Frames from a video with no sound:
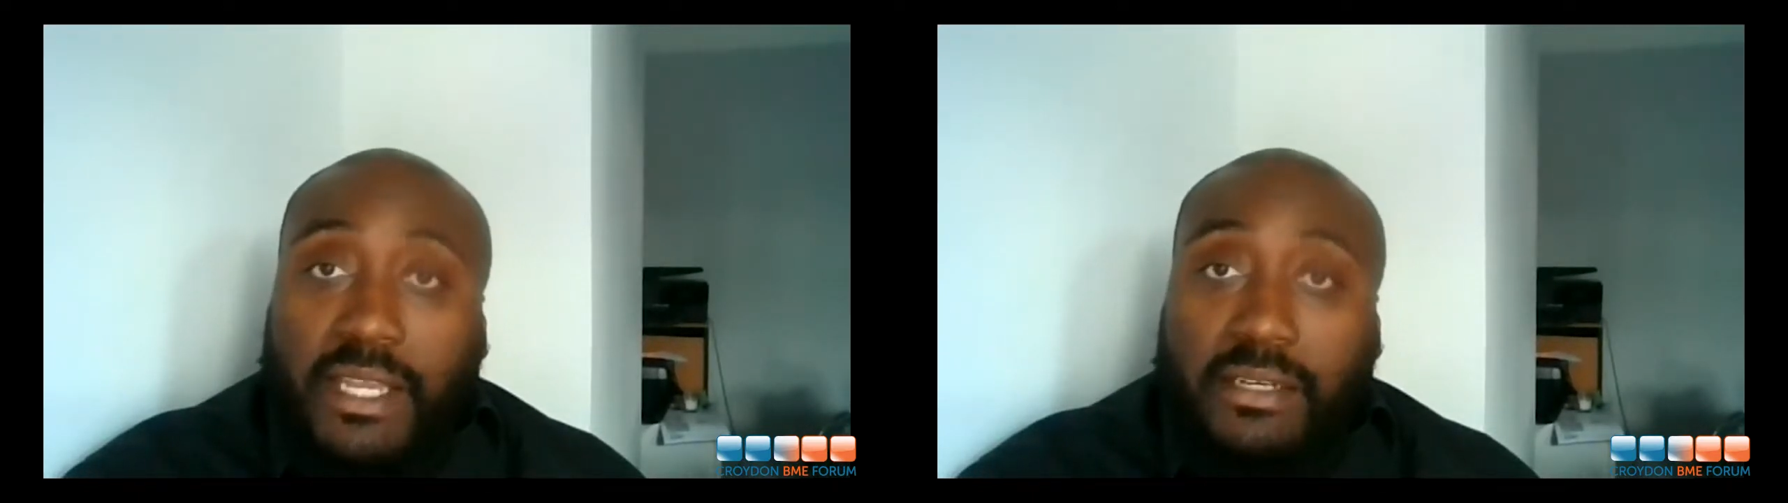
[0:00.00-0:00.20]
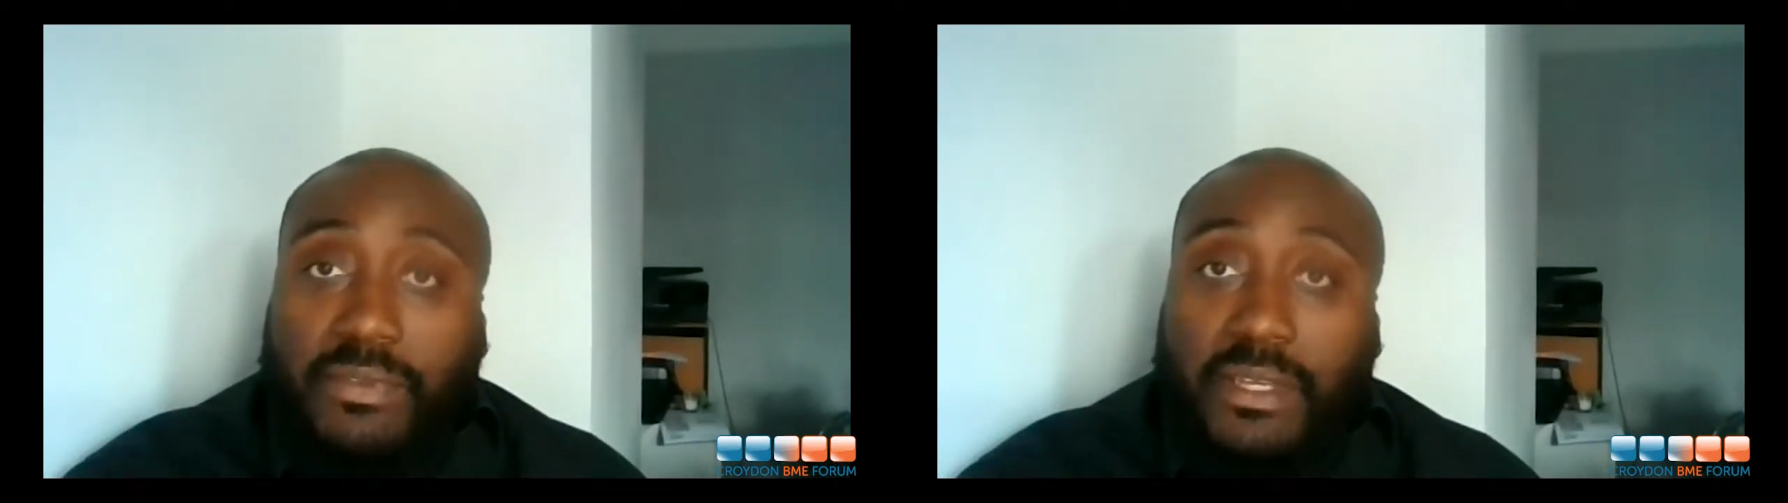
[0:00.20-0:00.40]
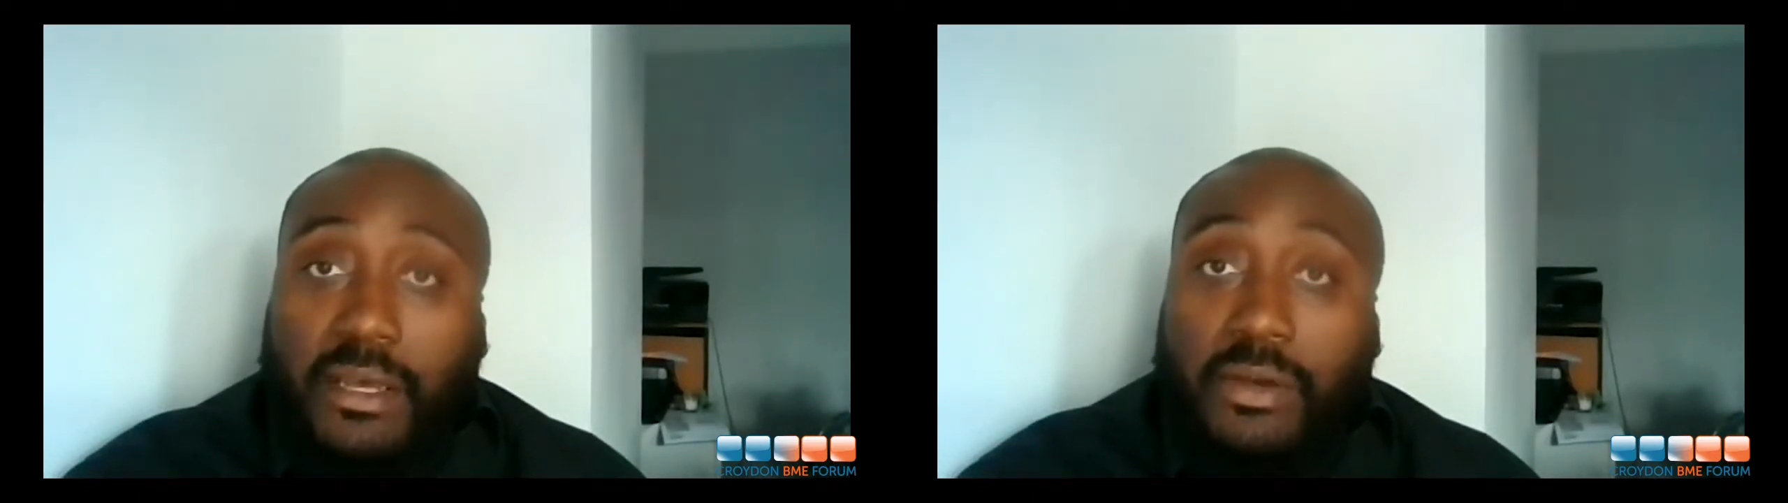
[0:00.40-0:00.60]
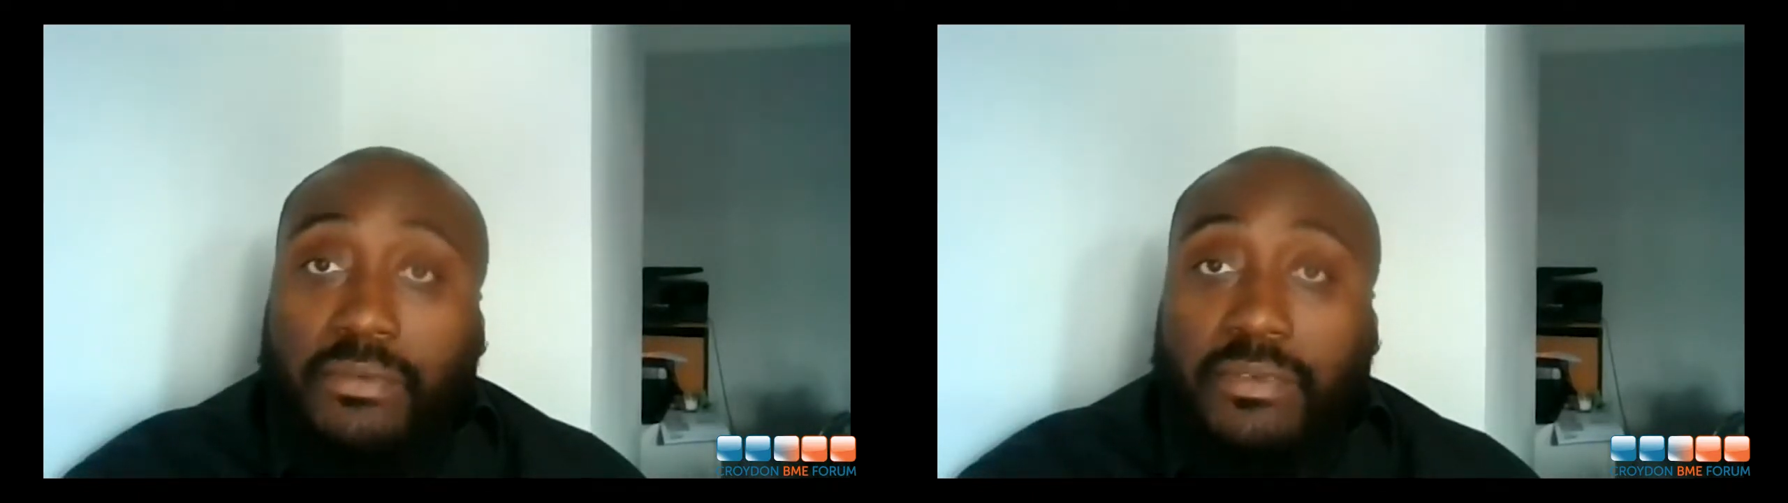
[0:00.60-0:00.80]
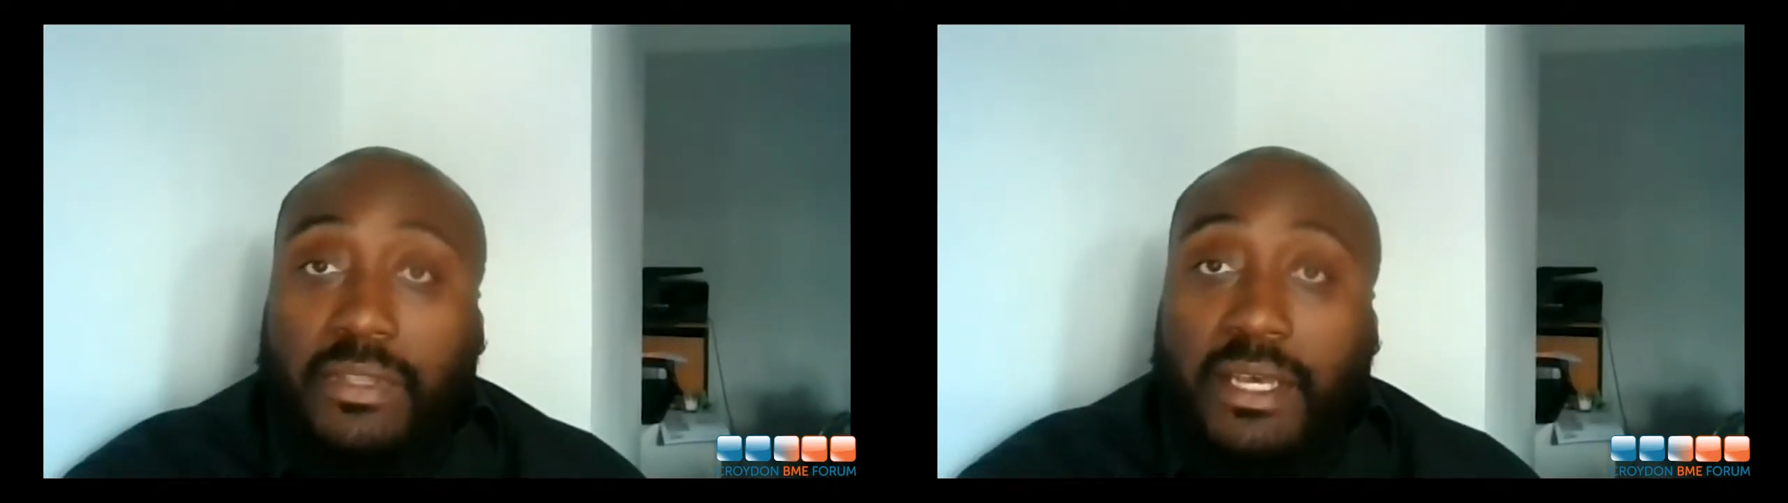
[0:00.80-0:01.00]
Anything
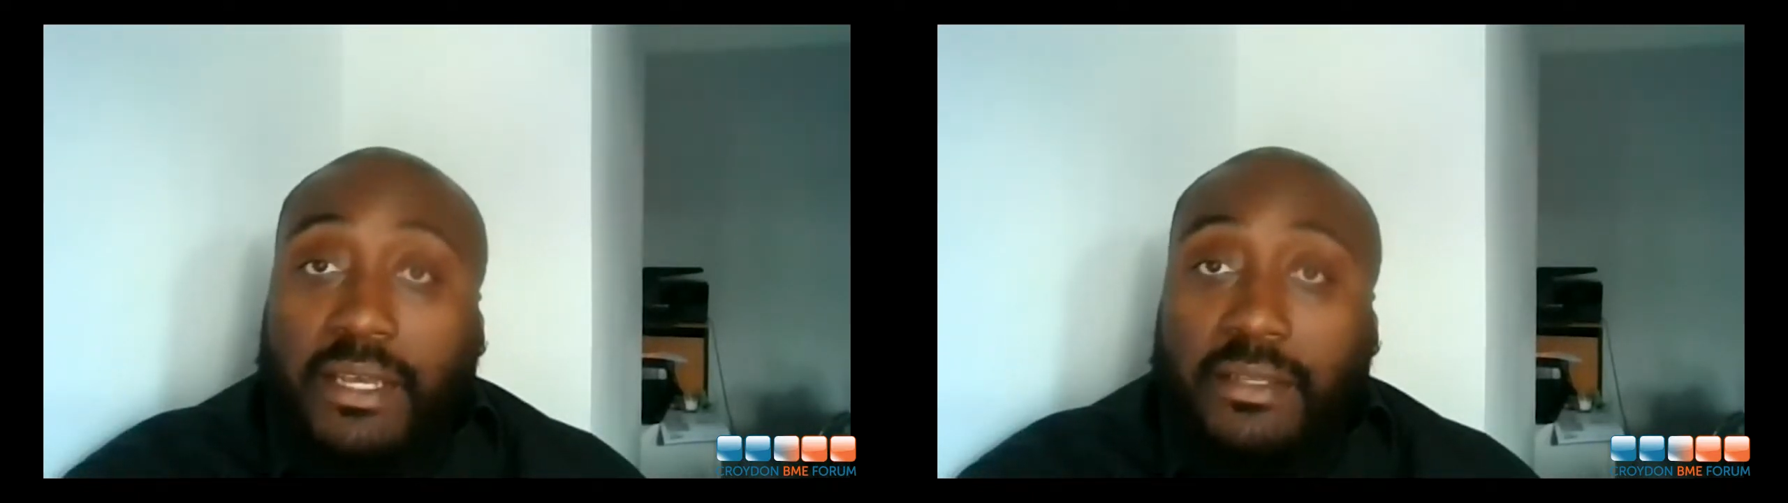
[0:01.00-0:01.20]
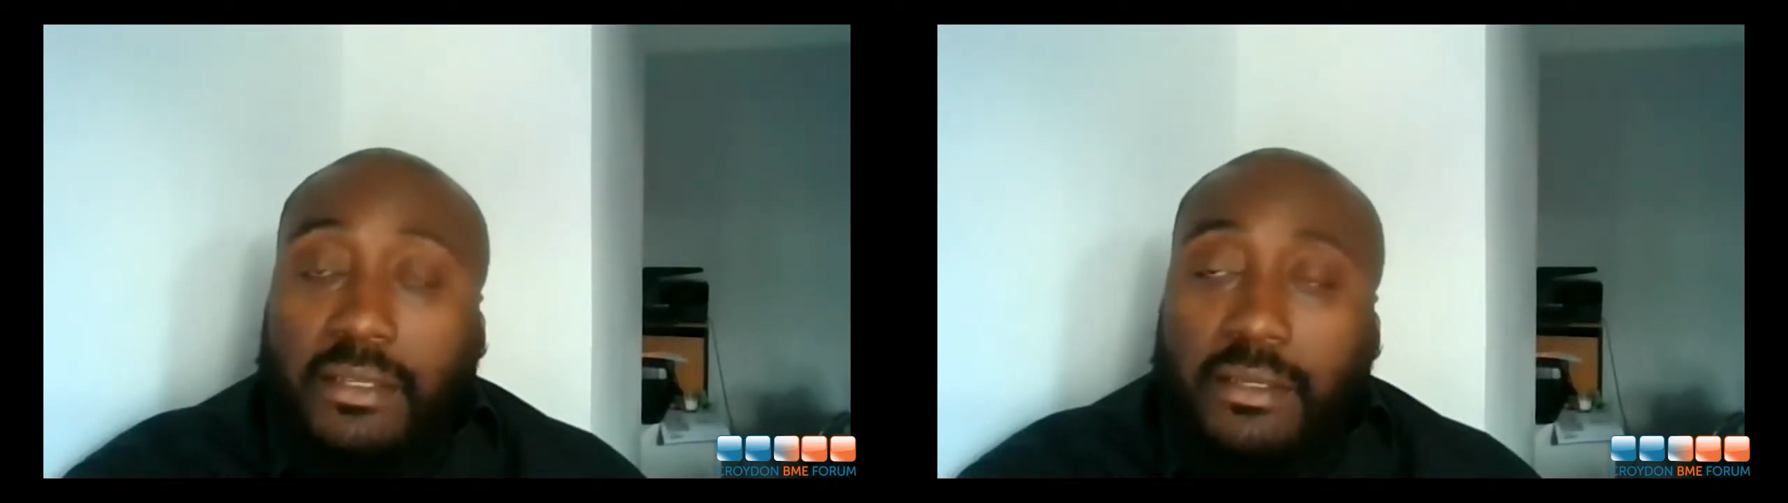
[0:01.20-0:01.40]
over that